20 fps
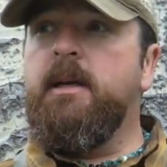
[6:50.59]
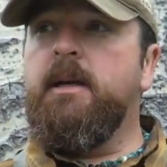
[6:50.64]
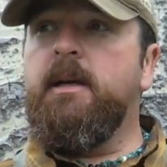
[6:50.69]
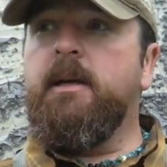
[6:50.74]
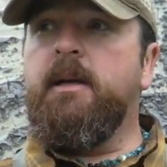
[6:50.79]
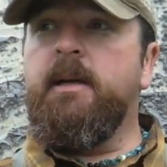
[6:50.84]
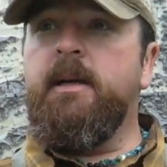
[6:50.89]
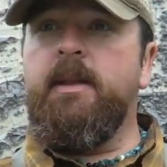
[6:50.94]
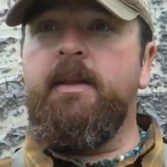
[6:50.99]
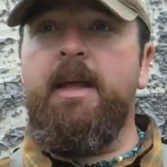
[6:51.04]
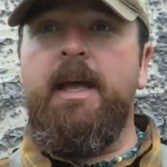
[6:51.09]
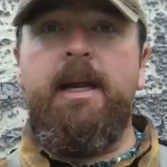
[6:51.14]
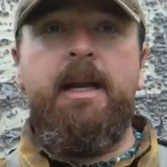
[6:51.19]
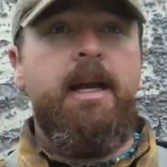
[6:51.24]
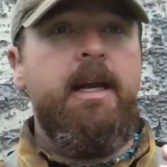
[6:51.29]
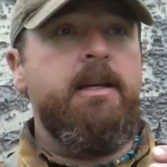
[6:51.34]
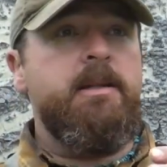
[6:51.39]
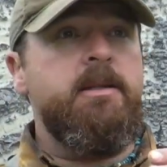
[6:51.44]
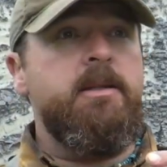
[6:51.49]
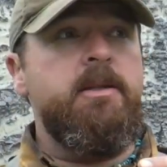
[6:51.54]
Uh, and that
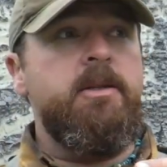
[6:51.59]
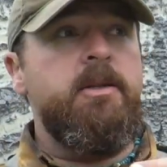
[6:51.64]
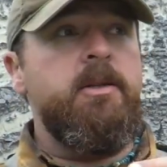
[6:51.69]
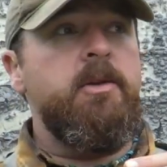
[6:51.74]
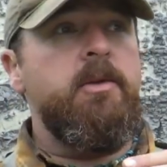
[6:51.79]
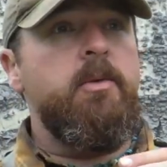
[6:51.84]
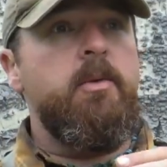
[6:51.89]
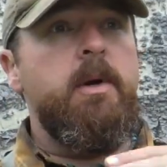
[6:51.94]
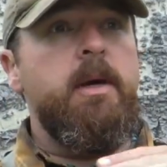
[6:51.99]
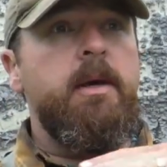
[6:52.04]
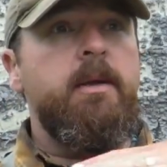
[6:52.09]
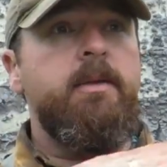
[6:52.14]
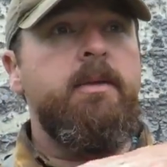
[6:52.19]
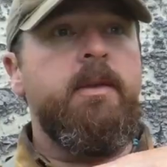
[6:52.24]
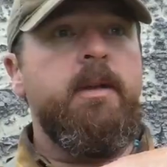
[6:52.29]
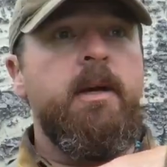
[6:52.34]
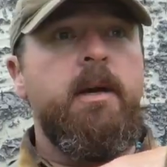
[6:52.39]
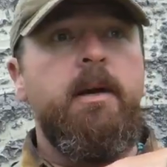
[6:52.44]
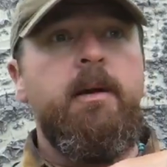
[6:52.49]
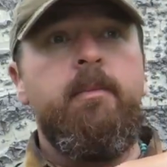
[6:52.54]
has to do with
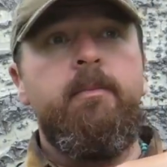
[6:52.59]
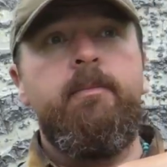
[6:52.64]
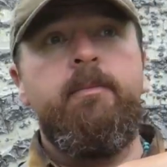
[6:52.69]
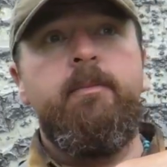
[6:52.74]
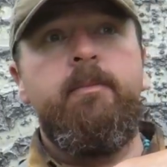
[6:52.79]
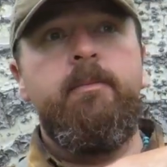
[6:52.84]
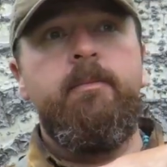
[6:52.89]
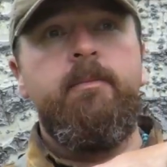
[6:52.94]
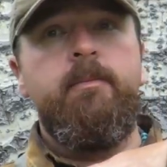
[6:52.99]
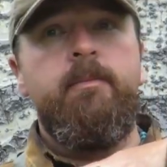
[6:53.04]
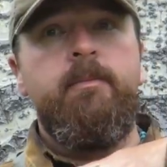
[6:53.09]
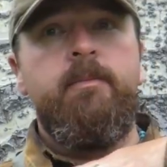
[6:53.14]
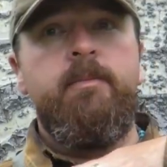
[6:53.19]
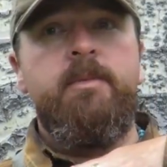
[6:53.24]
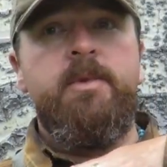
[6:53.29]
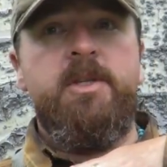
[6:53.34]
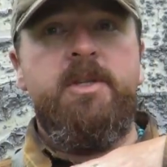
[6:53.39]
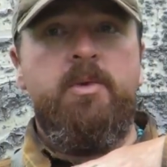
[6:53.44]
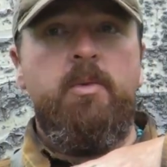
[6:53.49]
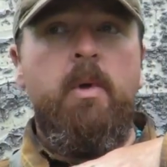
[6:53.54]
um,
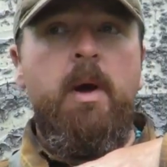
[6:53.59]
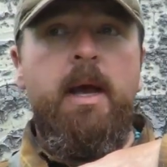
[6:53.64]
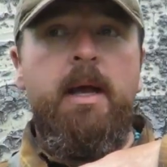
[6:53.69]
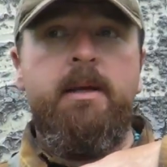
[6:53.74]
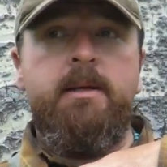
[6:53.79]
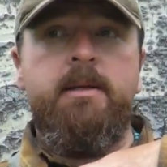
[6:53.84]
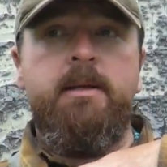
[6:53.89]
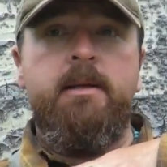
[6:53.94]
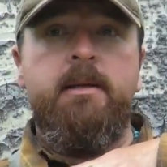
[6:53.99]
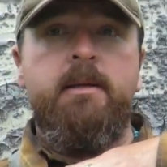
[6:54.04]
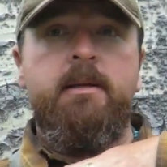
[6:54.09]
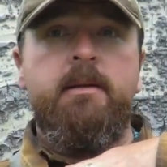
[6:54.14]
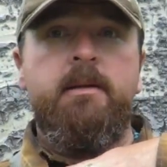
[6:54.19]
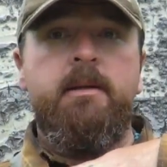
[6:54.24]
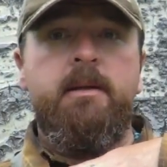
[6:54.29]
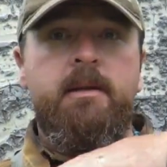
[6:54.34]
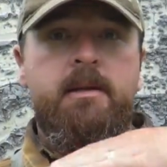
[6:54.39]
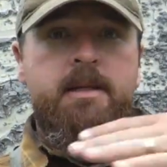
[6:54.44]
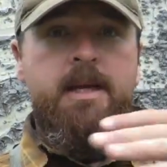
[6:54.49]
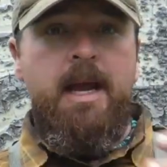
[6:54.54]
sweat
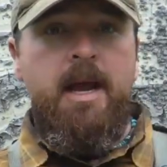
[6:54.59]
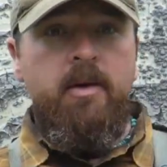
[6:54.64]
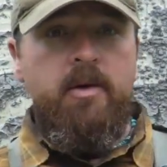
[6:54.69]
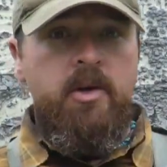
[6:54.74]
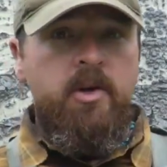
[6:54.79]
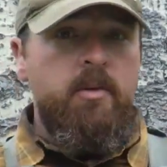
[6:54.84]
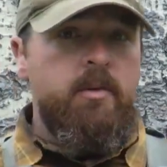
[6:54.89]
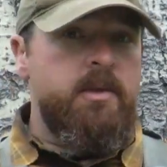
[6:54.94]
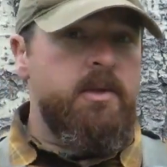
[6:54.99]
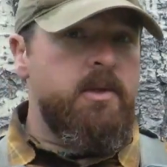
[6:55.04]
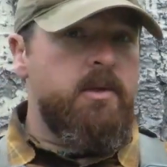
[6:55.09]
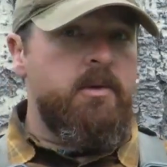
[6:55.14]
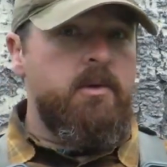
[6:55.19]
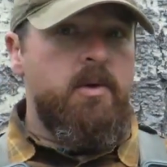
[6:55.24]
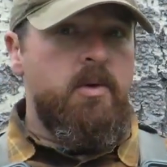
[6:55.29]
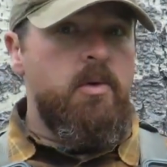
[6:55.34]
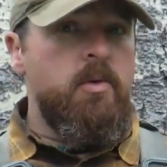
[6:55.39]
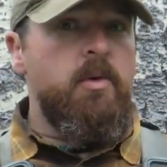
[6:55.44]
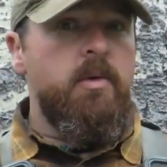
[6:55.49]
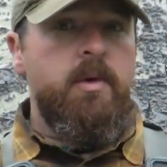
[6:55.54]
is how humans
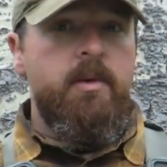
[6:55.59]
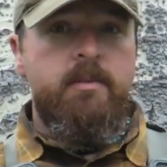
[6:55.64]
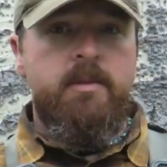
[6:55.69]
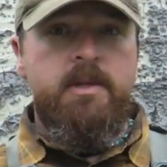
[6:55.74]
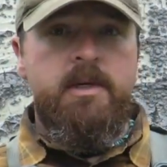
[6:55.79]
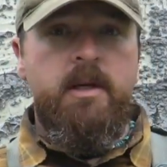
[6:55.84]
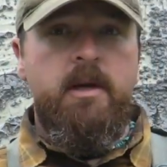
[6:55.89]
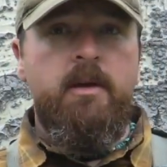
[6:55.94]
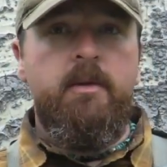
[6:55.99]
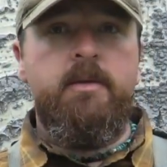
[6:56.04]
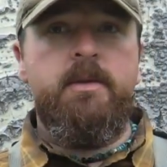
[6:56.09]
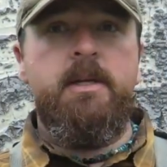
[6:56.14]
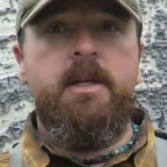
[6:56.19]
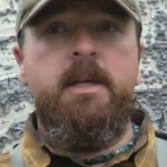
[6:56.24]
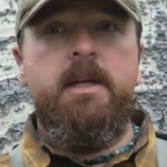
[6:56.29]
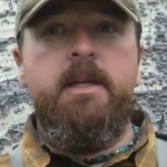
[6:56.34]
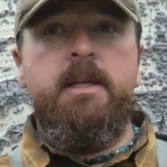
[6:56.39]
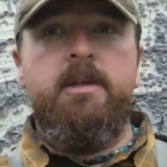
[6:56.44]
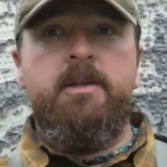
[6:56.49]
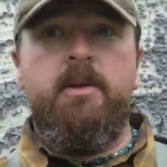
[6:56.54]
cool themselves.
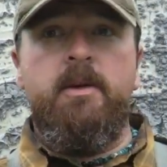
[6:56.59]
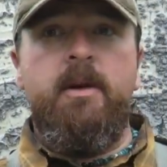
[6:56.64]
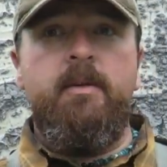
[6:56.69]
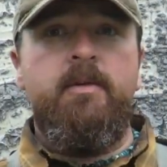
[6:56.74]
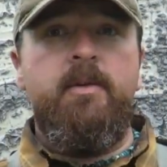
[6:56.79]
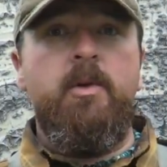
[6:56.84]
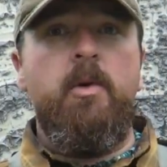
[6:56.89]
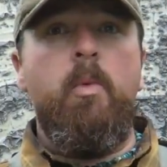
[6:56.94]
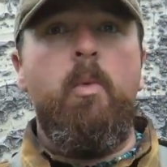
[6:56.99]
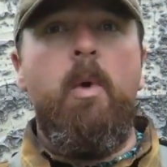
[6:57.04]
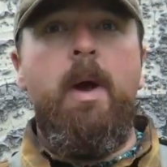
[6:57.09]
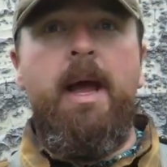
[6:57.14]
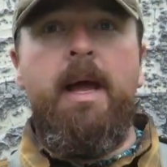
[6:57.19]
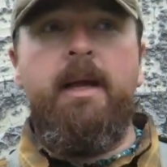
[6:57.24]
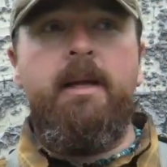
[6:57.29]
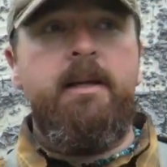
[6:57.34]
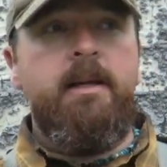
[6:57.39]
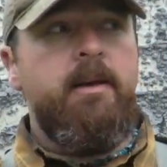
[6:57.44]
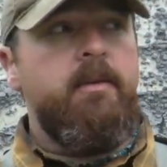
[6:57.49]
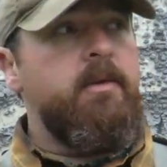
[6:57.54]
So if you're
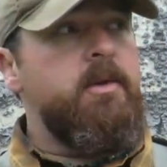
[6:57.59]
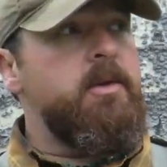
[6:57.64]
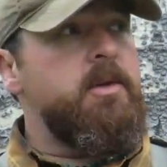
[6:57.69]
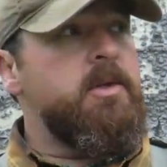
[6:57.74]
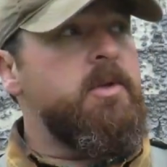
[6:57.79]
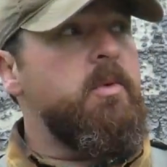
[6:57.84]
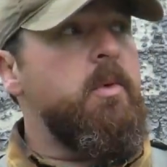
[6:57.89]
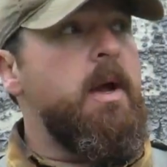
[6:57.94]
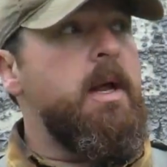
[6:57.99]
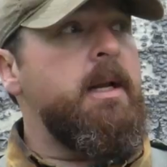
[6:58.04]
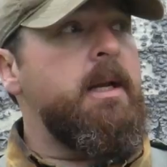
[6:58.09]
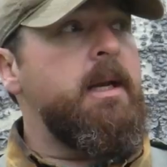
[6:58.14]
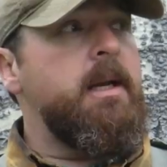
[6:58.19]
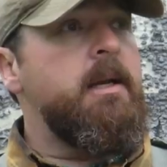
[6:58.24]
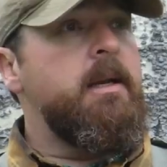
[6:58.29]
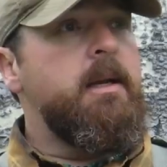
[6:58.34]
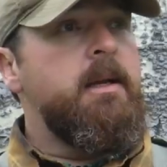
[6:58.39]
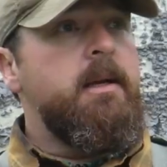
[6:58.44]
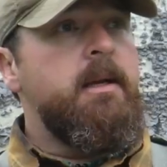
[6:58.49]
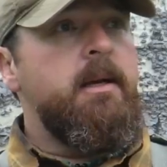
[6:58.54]
wet, if you're
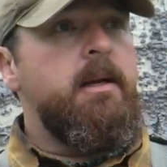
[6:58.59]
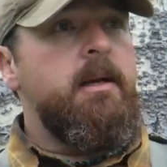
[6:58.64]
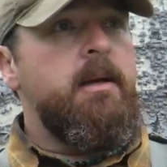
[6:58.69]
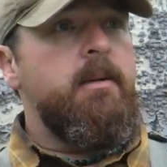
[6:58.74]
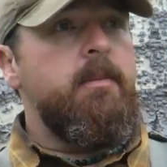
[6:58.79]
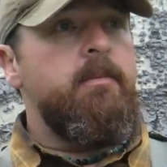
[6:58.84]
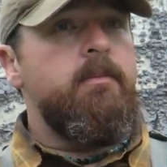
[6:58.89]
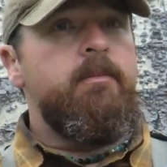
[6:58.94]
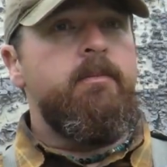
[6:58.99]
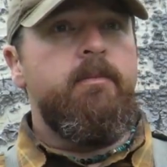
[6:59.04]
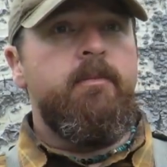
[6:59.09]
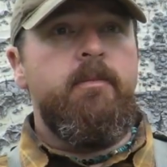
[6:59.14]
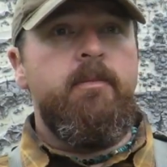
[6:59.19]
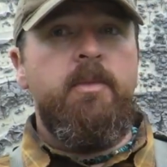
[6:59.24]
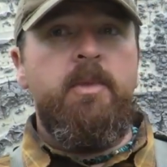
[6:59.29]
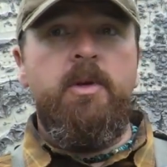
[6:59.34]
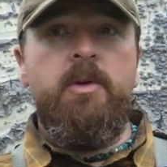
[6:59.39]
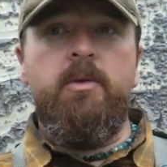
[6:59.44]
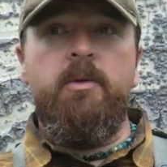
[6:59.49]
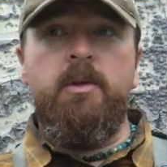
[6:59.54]
sweaty, um,
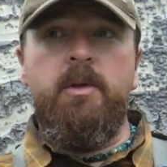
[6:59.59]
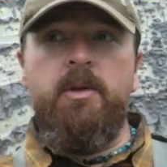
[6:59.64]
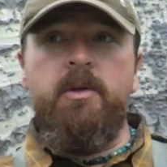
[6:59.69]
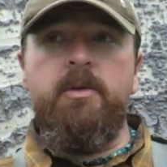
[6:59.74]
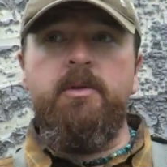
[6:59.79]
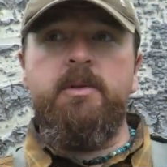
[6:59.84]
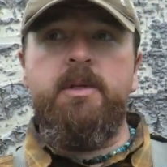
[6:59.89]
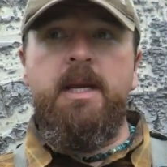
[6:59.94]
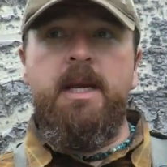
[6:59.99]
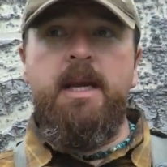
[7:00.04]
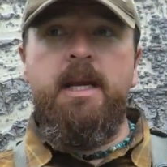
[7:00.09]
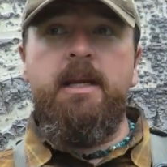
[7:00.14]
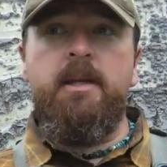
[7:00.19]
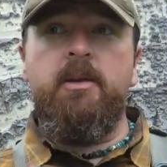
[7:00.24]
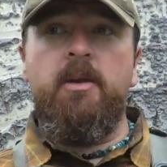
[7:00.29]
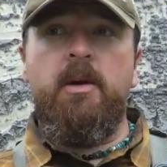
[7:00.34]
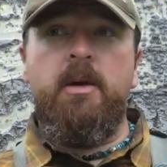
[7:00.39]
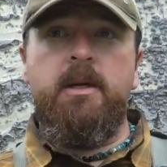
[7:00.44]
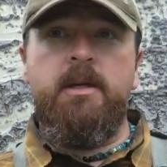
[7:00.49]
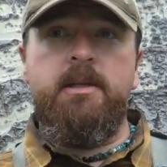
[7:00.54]
you lose
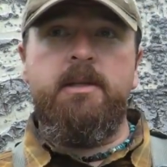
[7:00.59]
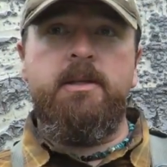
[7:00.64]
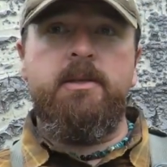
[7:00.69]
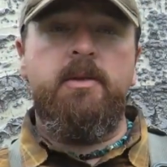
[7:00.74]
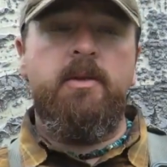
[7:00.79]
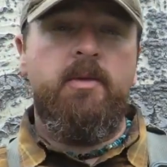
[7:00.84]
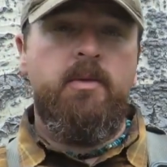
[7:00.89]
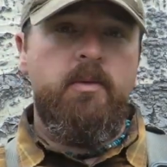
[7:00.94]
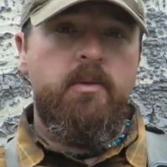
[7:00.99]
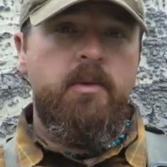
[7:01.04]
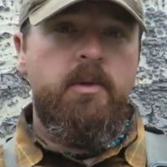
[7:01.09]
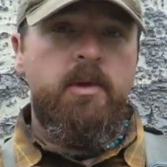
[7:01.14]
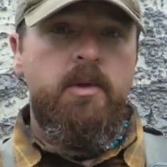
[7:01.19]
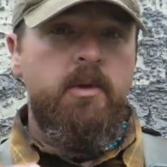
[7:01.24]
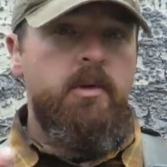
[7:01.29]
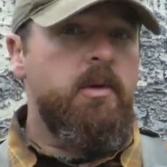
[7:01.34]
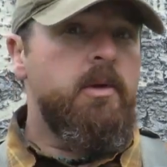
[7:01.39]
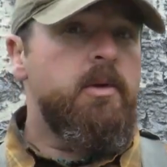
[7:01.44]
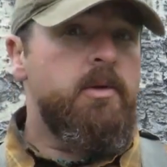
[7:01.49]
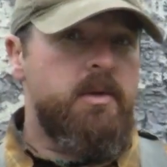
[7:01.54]
heat loss,
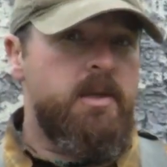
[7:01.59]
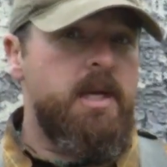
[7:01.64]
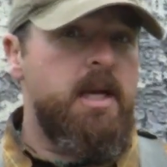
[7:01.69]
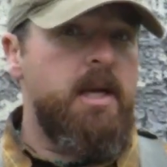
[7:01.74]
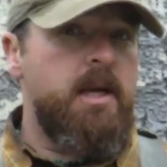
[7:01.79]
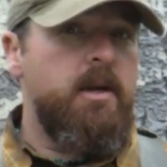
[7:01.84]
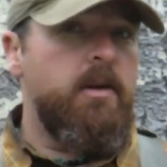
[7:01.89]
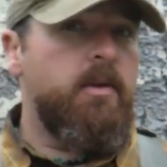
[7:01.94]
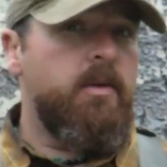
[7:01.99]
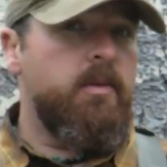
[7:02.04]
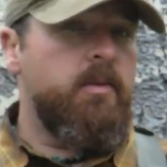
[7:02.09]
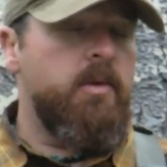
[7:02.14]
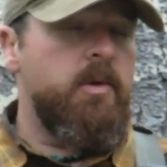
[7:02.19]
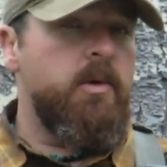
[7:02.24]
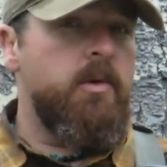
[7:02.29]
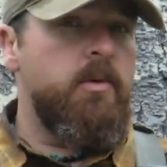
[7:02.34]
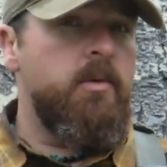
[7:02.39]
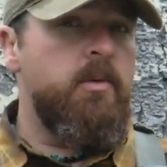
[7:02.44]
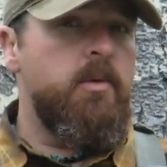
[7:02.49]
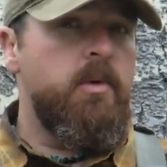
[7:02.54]
you lose heat
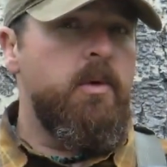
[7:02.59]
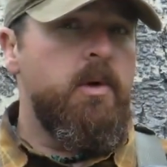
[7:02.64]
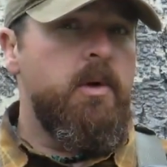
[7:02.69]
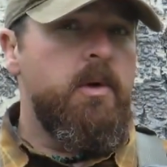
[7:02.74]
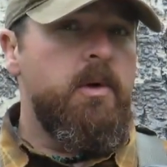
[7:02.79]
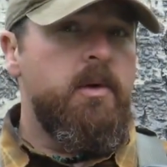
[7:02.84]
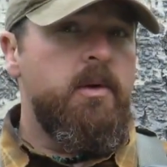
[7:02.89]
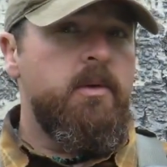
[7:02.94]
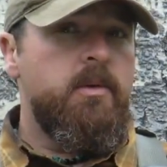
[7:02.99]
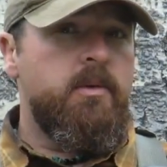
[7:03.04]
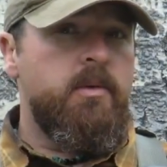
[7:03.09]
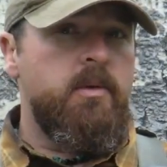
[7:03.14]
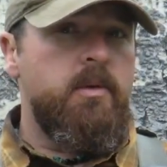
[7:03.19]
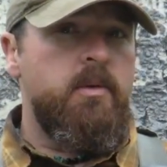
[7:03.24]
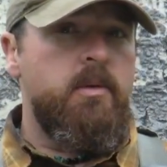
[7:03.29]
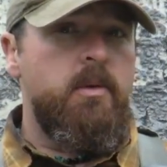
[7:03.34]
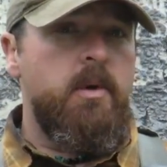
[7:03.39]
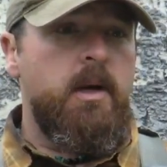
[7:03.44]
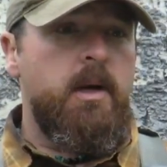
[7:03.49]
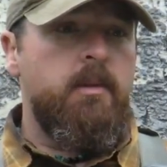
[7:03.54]
through,
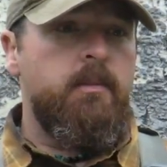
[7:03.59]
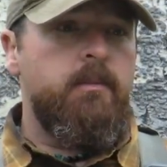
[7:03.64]
through